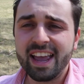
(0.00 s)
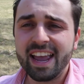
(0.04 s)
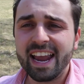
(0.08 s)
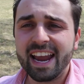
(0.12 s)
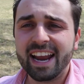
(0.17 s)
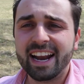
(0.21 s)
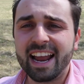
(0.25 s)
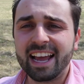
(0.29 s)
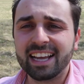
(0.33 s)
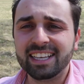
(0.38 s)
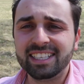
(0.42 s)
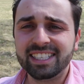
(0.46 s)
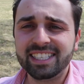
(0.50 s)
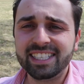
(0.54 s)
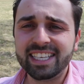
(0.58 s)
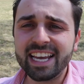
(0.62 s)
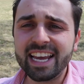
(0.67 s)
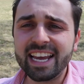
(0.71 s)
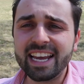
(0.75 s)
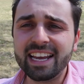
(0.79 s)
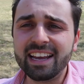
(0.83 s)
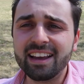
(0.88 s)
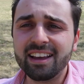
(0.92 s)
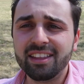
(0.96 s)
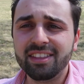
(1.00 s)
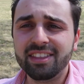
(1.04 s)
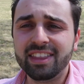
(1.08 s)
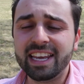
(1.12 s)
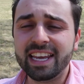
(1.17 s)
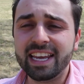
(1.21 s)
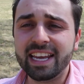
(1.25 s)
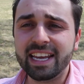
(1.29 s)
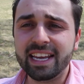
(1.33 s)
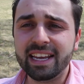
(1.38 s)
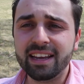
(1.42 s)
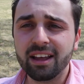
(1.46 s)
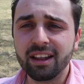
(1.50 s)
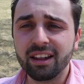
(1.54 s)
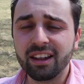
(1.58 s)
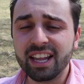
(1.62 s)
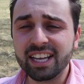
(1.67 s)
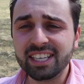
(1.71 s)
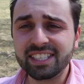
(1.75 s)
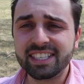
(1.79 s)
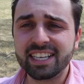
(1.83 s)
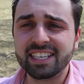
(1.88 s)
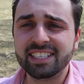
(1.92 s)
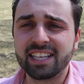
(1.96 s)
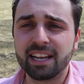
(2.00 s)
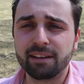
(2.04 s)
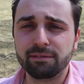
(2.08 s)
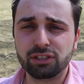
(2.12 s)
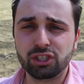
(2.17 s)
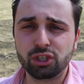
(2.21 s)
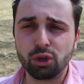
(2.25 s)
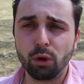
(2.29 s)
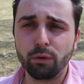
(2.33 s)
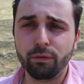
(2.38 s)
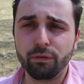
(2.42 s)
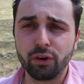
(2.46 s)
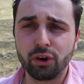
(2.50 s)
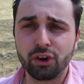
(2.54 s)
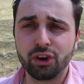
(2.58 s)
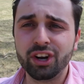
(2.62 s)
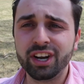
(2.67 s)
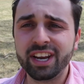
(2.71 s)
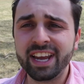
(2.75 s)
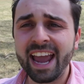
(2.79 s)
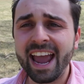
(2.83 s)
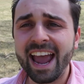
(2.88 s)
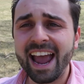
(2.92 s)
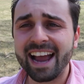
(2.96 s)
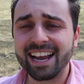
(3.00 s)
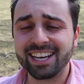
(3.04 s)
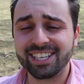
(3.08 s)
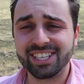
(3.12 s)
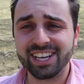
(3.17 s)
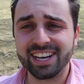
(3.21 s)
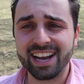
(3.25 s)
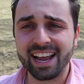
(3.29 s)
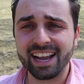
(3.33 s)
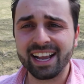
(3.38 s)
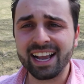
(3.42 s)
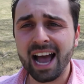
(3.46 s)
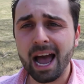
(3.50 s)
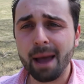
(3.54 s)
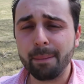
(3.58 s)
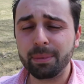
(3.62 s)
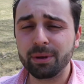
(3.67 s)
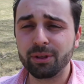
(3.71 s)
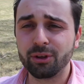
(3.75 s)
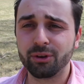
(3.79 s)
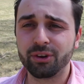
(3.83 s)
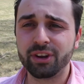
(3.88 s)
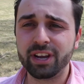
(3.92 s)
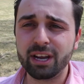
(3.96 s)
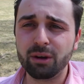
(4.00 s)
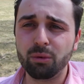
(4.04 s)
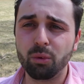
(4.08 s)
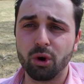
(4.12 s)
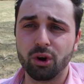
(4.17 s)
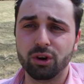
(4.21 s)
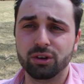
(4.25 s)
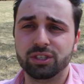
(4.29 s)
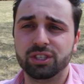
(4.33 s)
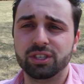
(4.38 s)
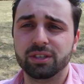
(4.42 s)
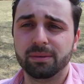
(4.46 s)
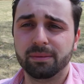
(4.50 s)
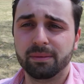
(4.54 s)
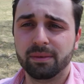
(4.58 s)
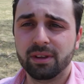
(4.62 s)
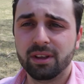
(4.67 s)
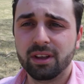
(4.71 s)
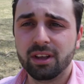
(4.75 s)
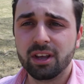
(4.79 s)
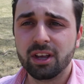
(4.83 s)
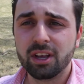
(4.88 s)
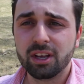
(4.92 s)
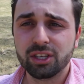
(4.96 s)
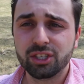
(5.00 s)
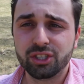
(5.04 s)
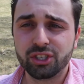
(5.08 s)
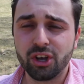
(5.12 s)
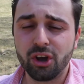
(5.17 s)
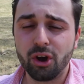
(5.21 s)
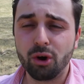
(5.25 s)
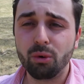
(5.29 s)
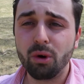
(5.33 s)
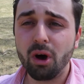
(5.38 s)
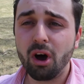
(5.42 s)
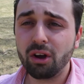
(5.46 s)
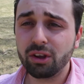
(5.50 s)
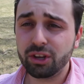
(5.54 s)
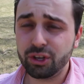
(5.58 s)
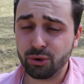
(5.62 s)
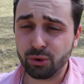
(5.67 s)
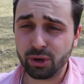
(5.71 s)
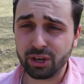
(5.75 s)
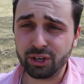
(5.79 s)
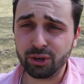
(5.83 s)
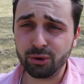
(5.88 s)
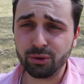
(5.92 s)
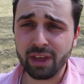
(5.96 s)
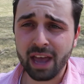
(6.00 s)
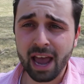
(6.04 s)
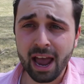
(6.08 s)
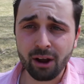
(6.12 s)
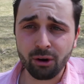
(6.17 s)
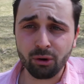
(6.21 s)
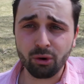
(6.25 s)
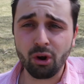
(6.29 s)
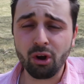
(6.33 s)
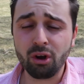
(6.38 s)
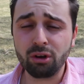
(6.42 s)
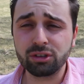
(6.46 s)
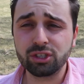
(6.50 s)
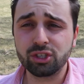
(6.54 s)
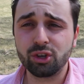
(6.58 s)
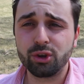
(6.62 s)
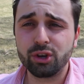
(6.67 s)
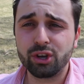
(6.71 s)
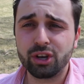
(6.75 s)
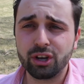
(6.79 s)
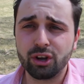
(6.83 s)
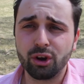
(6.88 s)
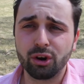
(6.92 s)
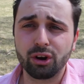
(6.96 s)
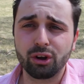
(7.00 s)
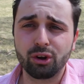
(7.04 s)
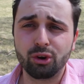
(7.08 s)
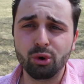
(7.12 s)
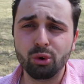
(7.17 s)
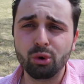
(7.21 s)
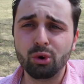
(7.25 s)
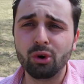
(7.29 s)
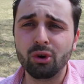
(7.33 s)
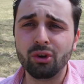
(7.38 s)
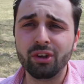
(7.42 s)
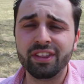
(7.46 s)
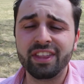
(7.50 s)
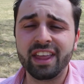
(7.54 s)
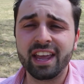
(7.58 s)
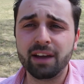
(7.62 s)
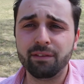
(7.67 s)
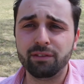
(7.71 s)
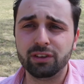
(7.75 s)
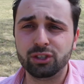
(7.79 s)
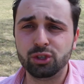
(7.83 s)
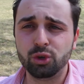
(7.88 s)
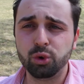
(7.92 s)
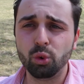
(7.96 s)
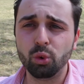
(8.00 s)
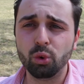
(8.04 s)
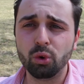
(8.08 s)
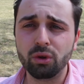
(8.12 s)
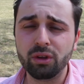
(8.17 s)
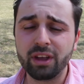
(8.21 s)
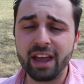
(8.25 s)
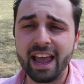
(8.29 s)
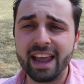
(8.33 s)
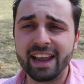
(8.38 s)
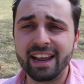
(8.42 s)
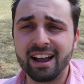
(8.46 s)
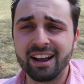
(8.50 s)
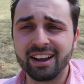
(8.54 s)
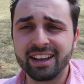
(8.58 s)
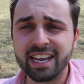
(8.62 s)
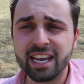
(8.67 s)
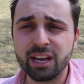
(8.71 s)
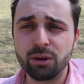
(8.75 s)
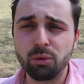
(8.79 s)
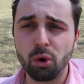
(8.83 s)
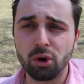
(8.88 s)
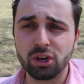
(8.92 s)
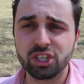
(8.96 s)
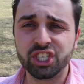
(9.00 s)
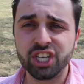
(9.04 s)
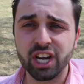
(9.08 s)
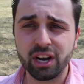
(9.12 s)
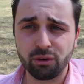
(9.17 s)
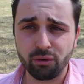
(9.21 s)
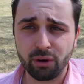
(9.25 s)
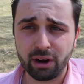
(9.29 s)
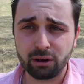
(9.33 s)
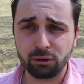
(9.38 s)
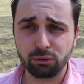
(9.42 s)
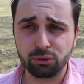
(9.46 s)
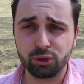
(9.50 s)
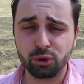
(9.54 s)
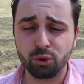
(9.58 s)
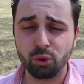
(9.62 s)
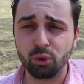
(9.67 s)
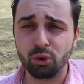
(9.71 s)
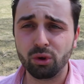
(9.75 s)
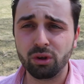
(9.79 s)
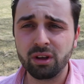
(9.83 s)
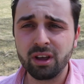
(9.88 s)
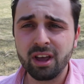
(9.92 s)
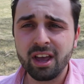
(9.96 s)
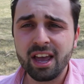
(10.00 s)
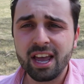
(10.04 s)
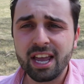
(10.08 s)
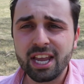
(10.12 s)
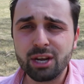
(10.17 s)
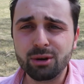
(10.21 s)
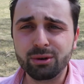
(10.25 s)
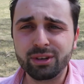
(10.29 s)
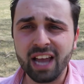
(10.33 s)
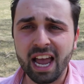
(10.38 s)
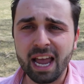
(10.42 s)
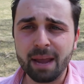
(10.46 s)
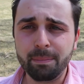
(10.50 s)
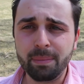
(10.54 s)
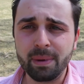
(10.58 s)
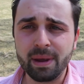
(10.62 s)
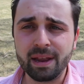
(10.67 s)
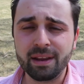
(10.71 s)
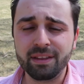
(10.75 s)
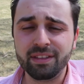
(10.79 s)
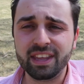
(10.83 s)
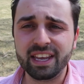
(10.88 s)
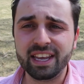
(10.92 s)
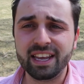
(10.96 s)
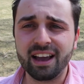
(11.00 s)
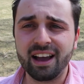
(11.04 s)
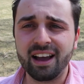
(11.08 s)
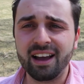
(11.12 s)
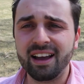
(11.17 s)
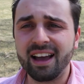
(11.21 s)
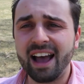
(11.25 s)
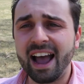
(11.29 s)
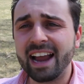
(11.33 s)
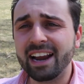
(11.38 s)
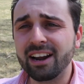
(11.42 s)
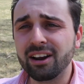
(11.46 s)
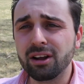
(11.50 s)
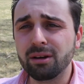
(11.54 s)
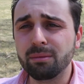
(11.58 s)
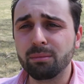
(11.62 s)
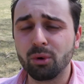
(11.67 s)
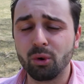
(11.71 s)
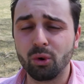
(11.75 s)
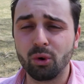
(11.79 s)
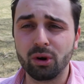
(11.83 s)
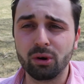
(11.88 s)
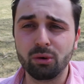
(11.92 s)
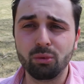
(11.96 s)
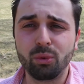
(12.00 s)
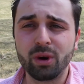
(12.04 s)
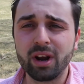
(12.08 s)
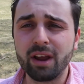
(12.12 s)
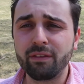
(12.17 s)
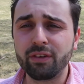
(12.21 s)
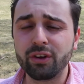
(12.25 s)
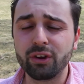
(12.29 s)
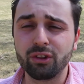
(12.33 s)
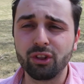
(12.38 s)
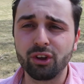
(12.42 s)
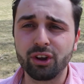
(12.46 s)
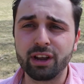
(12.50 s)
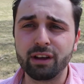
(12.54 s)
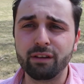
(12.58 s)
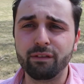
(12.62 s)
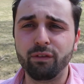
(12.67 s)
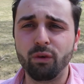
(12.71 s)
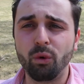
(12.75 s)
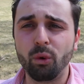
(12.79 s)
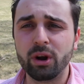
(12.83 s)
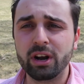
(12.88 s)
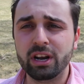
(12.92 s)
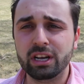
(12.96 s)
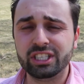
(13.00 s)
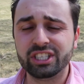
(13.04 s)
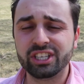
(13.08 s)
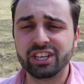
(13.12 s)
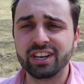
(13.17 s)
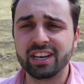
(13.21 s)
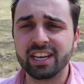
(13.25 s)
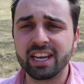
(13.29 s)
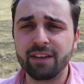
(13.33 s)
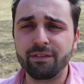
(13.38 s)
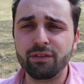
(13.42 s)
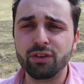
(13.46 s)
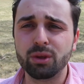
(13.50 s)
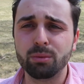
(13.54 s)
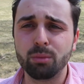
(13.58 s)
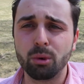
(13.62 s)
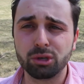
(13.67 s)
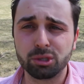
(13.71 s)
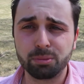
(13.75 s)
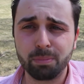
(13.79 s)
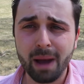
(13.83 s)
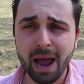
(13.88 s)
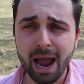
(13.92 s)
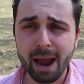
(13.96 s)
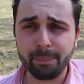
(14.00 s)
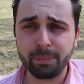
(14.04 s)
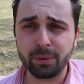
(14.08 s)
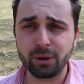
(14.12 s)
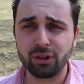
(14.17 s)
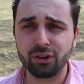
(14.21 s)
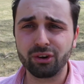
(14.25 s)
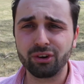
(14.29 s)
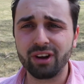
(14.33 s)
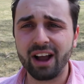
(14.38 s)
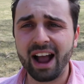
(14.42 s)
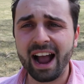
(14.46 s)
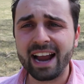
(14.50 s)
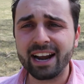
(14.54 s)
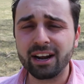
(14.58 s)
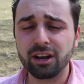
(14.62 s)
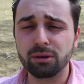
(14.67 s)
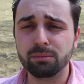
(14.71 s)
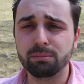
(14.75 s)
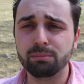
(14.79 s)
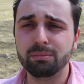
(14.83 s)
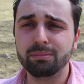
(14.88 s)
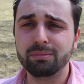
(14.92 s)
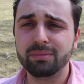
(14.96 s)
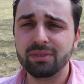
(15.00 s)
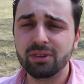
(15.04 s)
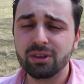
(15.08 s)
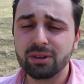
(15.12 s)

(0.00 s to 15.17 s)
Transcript: and I see the listings that have sold for good cash, and I copy their keywords. So you could do that, or also you could go to Google, and they have a tool, a, a keyword generator tool. You type in the uh, item or whatever you're looking for, and it's going to give you the most popular item,